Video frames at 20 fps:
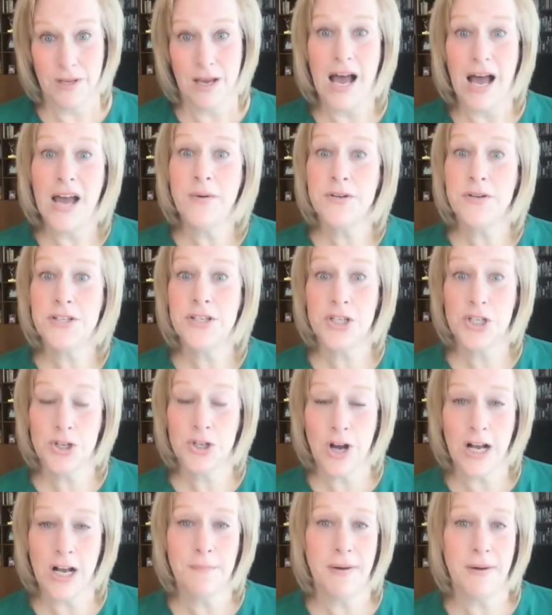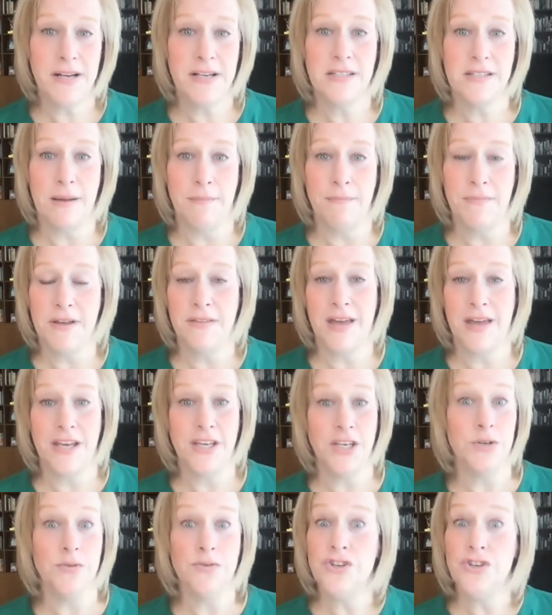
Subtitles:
I was struck by something that you